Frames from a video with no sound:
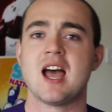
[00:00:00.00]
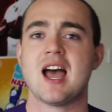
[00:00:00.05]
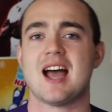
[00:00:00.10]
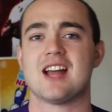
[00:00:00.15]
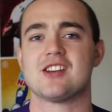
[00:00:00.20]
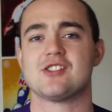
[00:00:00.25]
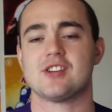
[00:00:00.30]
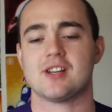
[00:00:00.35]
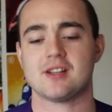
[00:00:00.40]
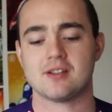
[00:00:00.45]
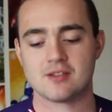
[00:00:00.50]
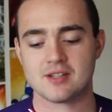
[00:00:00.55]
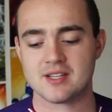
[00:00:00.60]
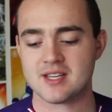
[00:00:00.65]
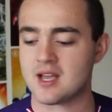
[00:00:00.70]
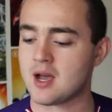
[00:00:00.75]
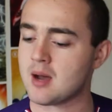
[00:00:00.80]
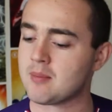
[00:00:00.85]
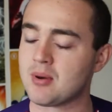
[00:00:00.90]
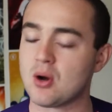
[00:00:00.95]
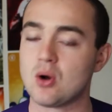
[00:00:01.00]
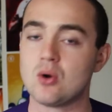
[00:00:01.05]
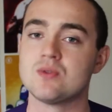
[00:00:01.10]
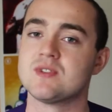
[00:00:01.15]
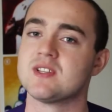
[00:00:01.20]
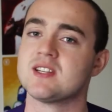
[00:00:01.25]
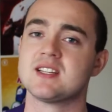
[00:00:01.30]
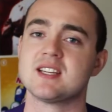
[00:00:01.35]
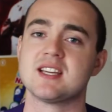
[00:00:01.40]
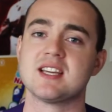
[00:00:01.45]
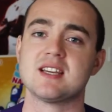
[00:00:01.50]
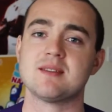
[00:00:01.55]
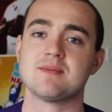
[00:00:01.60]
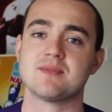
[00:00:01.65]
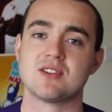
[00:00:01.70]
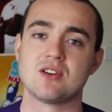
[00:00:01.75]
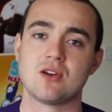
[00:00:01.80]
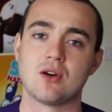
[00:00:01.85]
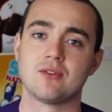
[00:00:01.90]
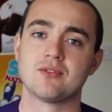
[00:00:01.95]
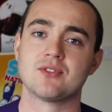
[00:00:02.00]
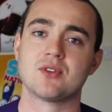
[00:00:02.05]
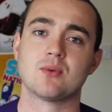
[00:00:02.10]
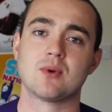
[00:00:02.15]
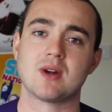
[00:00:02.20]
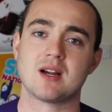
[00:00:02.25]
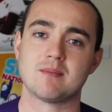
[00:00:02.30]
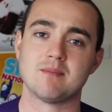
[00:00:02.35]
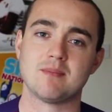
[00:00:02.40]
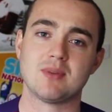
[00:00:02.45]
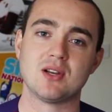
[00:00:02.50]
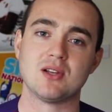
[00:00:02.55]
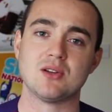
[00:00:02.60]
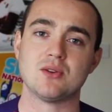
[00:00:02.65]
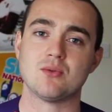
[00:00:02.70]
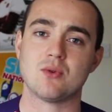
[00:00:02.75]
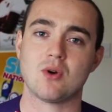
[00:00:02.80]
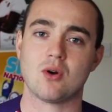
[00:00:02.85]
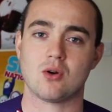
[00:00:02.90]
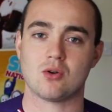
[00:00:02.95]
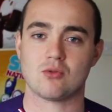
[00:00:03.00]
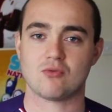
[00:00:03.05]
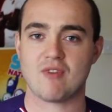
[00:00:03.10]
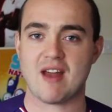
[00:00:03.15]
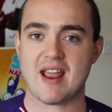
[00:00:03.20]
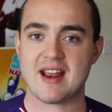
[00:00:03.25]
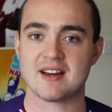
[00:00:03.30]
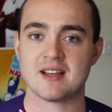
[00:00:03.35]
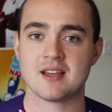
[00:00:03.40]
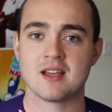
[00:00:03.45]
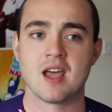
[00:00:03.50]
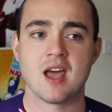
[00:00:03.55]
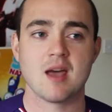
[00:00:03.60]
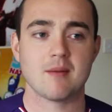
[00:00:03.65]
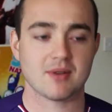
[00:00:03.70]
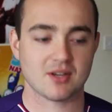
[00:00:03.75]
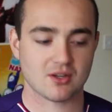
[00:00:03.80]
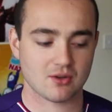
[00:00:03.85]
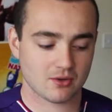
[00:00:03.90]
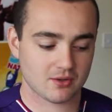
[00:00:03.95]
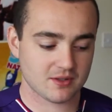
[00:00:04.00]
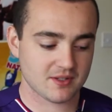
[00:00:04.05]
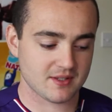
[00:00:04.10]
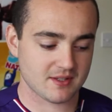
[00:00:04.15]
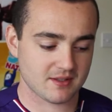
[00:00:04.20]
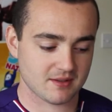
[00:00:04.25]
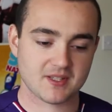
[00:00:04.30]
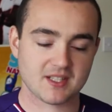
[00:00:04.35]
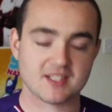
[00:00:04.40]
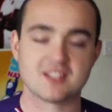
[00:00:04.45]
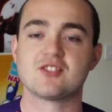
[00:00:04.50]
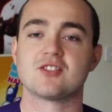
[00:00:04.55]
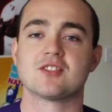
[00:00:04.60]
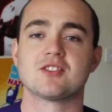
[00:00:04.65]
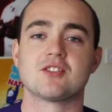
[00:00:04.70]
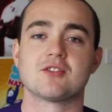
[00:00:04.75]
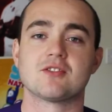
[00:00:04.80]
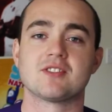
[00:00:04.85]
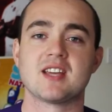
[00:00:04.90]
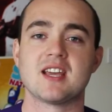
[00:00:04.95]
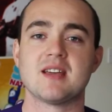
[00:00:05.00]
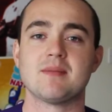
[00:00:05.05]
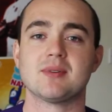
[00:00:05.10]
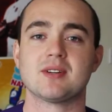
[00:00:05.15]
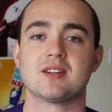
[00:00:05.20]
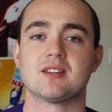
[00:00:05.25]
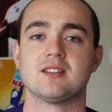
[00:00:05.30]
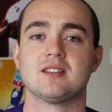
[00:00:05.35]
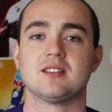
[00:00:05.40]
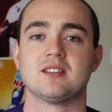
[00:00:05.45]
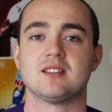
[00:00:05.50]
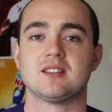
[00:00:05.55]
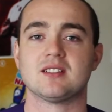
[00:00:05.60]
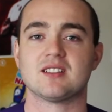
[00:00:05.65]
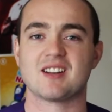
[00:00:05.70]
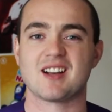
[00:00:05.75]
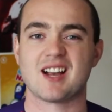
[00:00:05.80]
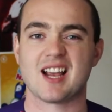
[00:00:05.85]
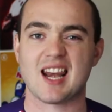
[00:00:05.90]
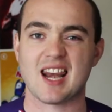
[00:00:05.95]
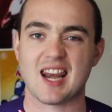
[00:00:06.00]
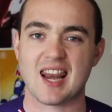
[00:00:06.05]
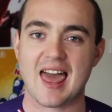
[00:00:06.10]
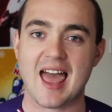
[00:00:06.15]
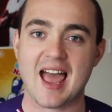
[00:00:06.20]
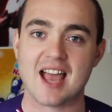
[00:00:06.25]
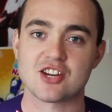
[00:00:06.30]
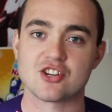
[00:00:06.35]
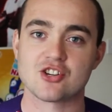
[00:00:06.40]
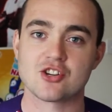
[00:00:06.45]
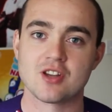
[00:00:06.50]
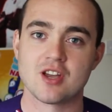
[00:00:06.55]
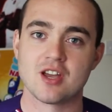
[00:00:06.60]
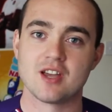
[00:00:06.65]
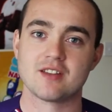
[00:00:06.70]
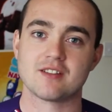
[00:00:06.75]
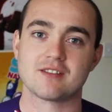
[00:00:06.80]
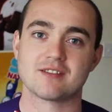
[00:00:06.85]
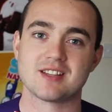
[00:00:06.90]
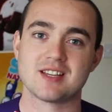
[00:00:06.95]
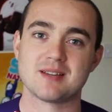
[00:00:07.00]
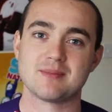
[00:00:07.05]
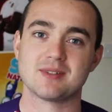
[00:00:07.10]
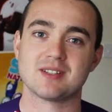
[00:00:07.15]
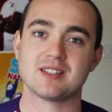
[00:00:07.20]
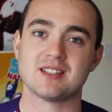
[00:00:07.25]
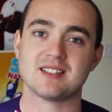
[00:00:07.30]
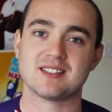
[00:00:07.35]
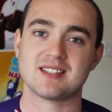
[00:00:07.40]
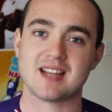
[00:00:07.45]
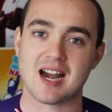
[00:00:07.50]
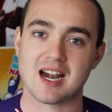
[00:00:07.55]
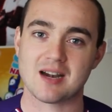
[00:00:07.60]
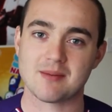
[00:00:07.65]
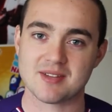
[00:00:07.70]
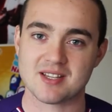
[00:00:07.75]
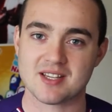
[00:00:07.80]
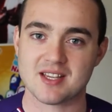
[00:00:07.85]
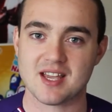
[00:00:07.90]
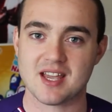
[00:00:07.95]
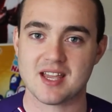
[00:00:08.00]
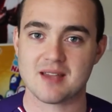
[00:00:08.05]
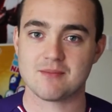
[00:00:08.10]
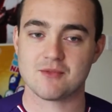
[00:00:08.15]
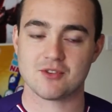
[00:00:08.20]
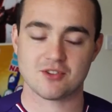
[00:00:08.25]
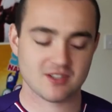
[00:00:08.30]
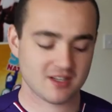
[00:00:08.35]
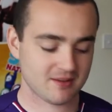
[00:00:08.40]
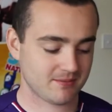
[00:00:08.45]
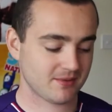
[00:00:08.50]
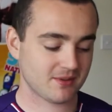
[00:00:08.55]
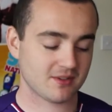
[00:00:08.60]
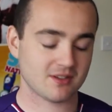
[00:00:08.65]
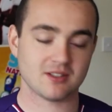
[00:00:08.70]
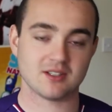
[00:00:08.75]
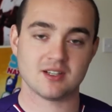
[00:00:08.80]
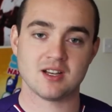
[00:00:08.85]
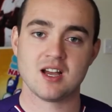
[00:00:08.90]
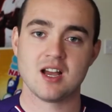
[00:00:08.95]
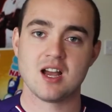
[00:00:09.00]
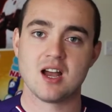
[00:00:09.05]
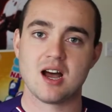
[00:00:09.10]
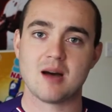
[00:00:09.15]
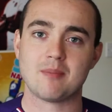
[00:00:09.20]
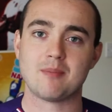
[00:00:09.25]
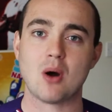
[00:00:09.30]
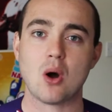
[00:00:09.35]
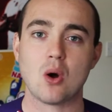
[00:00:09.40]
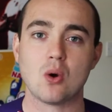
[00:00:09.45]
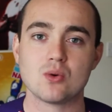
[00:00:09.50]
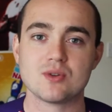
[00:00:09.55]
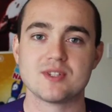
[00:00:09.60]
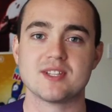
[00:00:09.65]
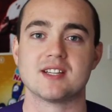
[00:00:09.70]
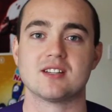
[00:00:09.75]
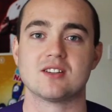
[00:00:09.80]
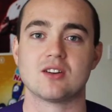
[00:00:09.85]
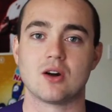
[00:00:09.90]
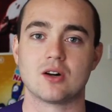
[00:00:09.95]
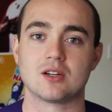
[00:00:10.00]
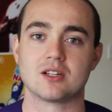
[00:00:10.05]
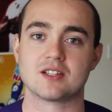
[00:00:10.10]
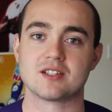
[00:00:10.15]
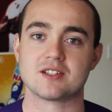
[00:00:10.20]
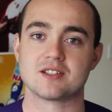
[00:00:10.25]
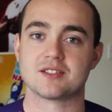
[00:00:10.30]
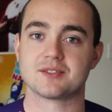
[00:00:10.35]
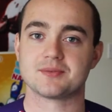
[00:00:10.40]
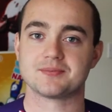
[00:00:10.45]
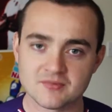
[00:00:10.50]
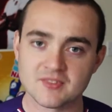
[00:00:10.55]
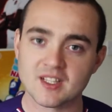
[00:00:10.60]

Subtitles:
And generally opposing teams love to wear blue or red because it's just your typical clash, your typical derby game, your typical opposing colours.